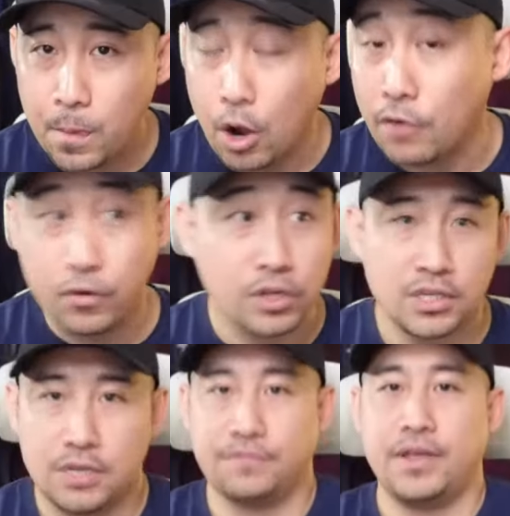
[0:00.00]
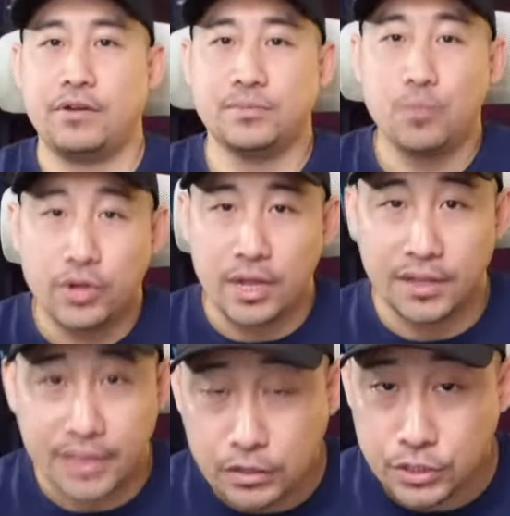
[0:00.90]
Of course, if there's more than
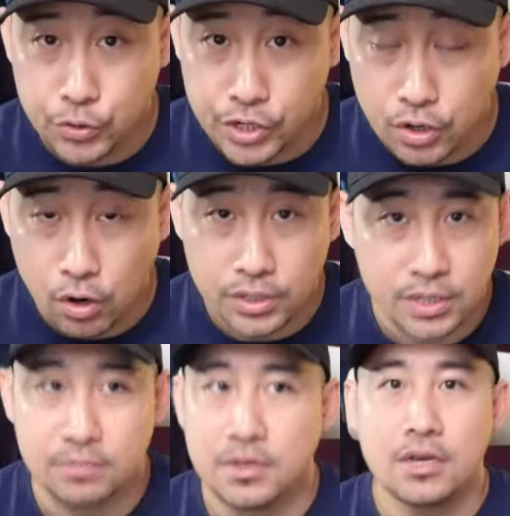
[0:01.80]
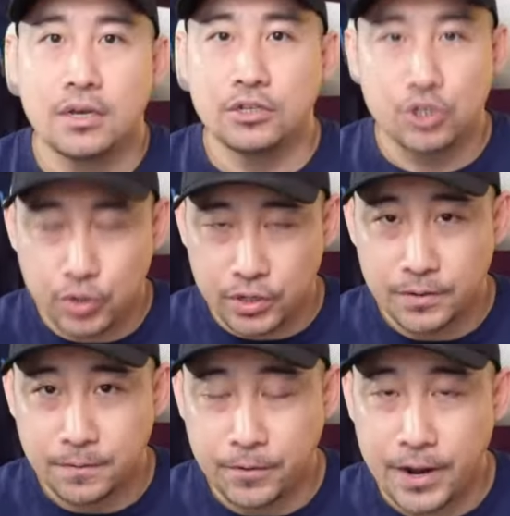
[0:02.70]
1,000 units order, sure,
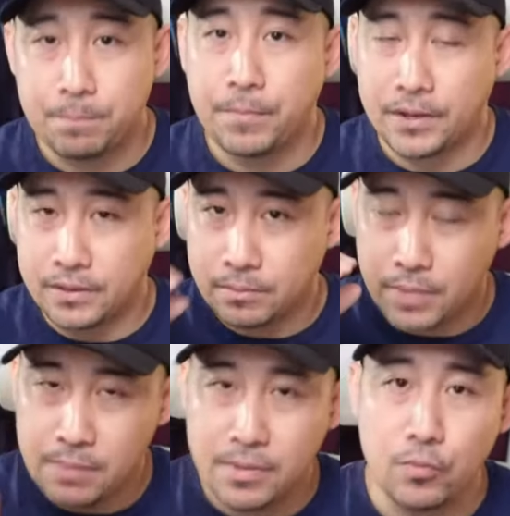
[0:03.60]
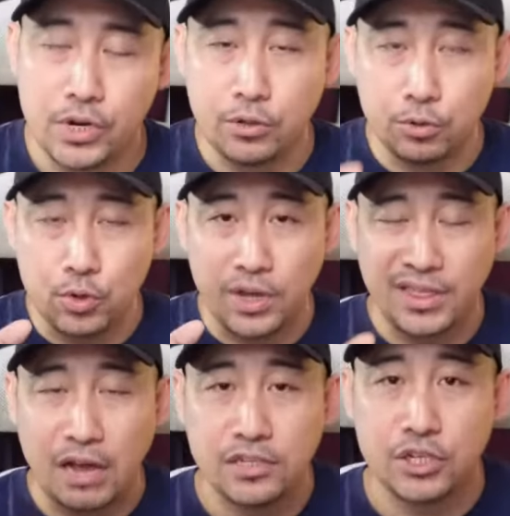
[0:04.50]
right? But minimum, we need to do
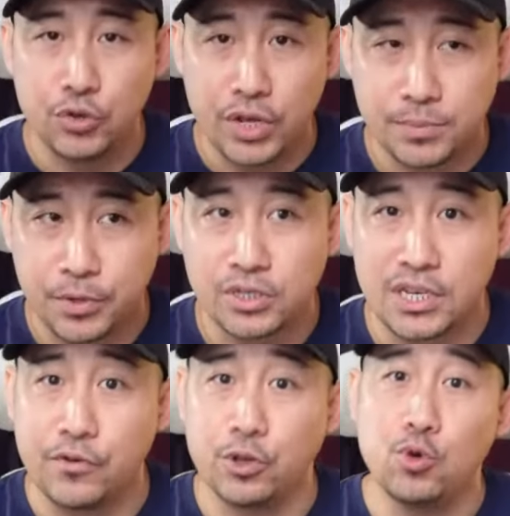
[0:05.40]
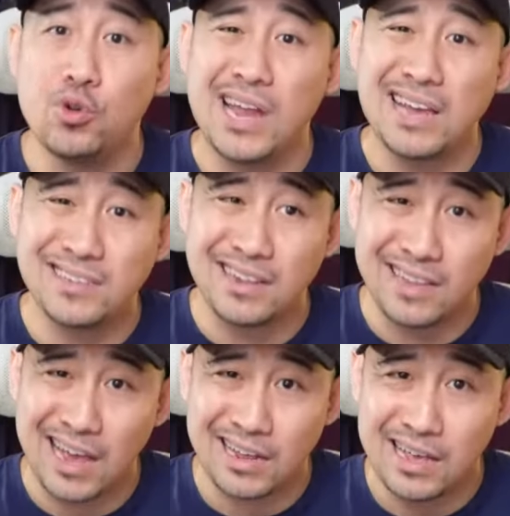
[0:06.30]
1,000 units, because if we do less than
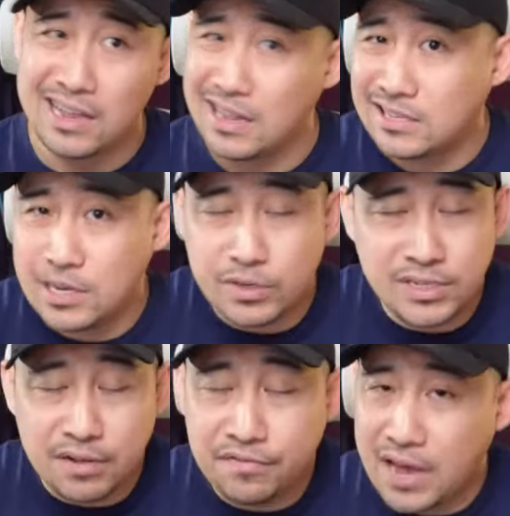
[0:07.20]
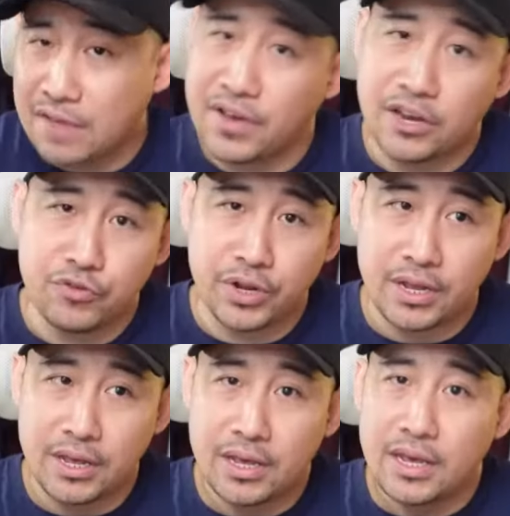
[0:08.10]
that, let's say we sell 500
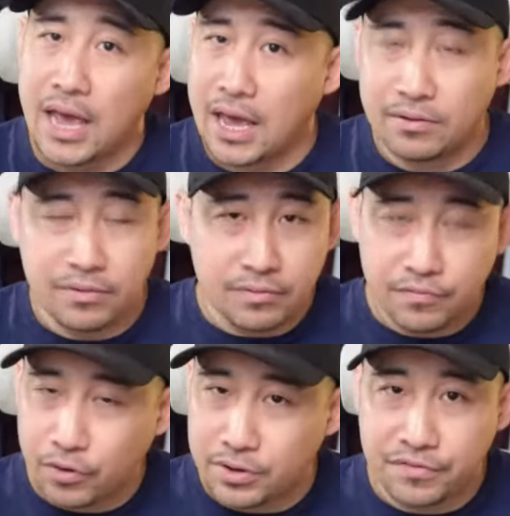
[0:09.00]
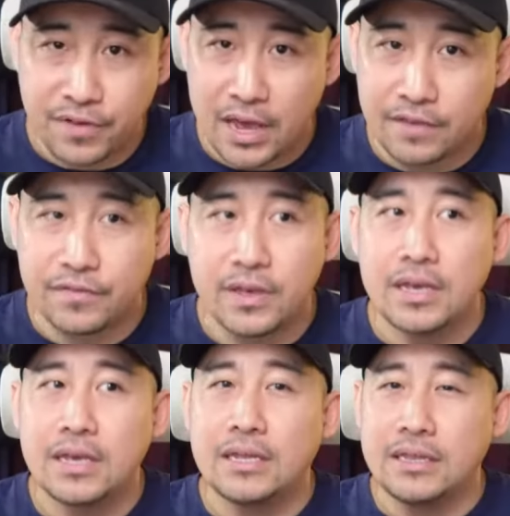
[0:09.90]
at 45,
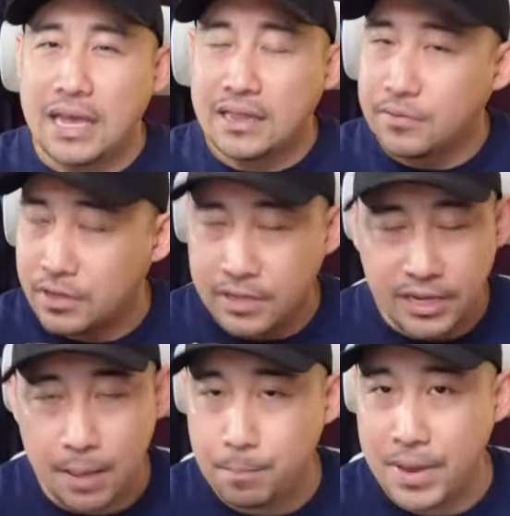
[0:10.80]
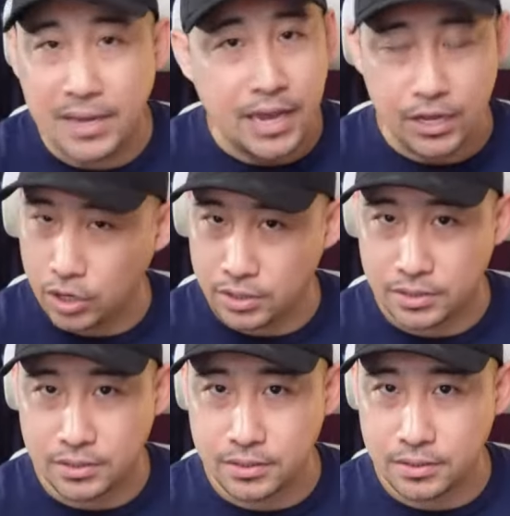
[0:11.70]
then the campaign cannot
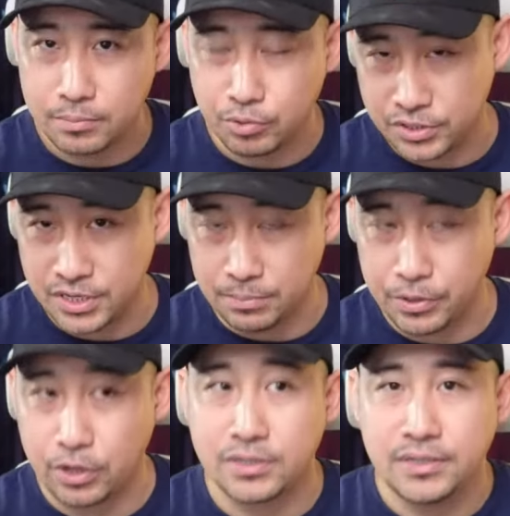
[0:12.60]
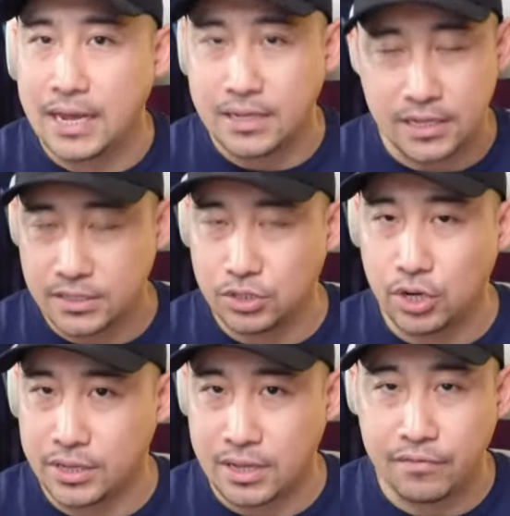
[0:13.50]
proceed, because that is not
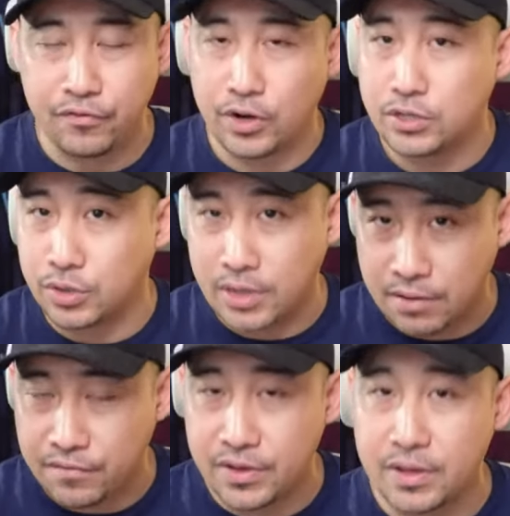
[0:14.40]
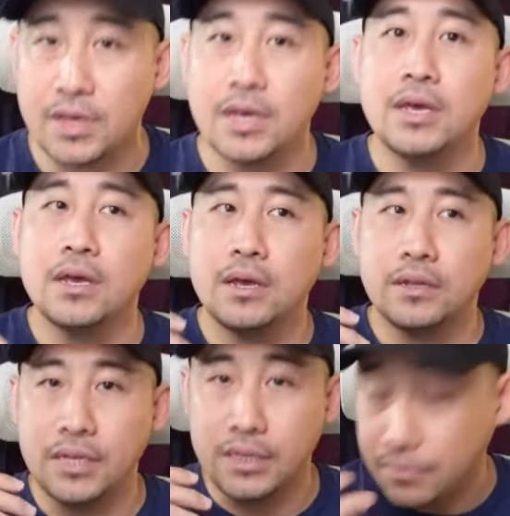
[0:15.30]
enough for us to cover
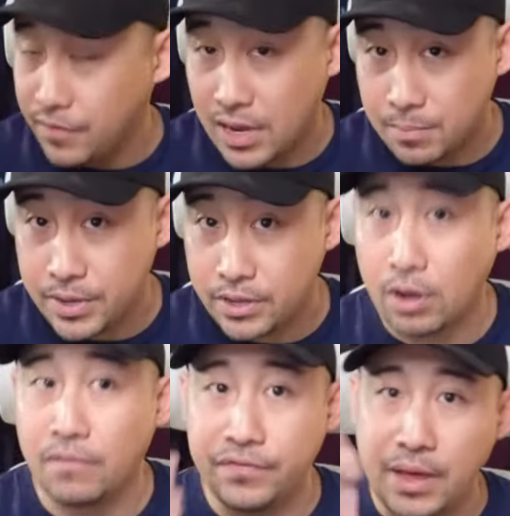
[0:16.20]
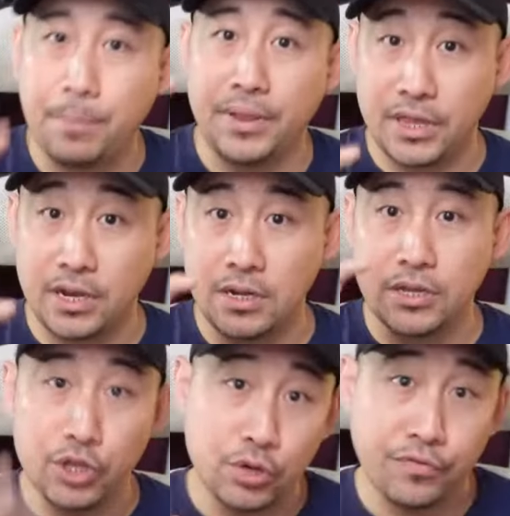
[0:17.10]
the development of that particular
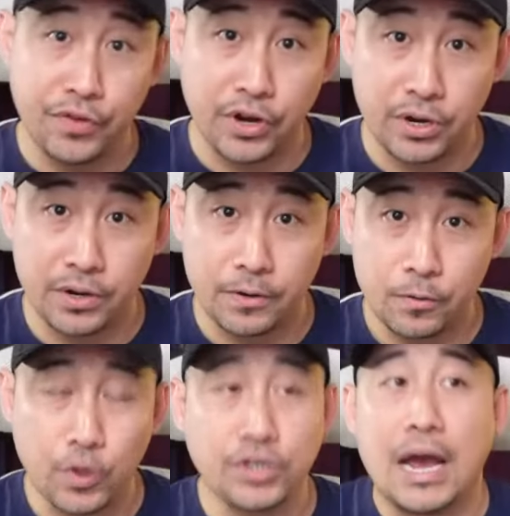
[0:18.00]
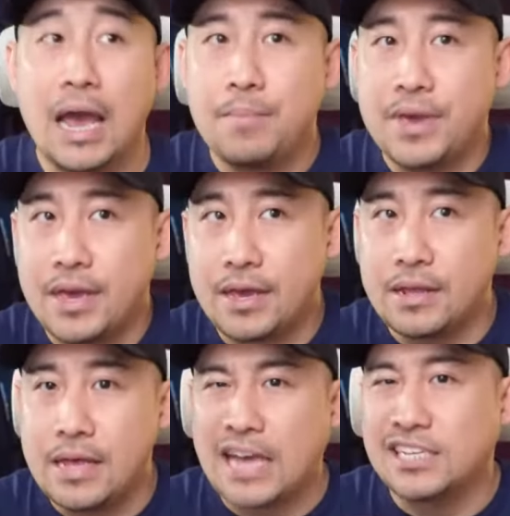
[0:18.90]
new figure, which I may
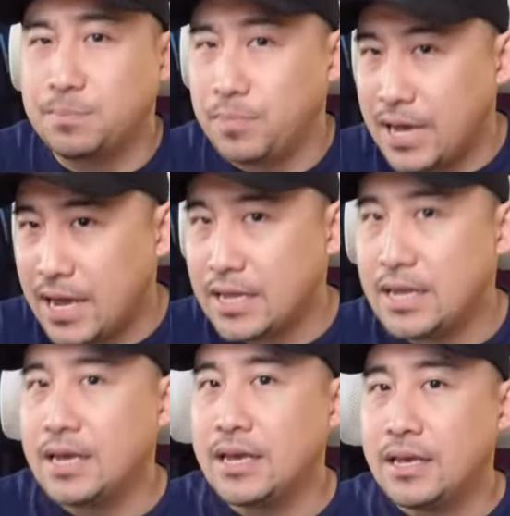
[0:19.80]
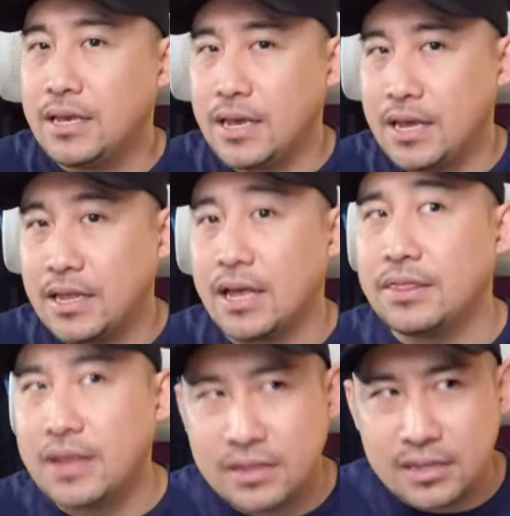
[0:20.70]
explain in
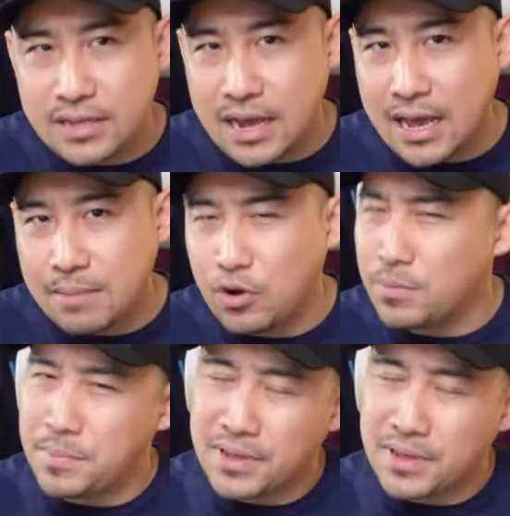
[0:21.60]
another time, or maybe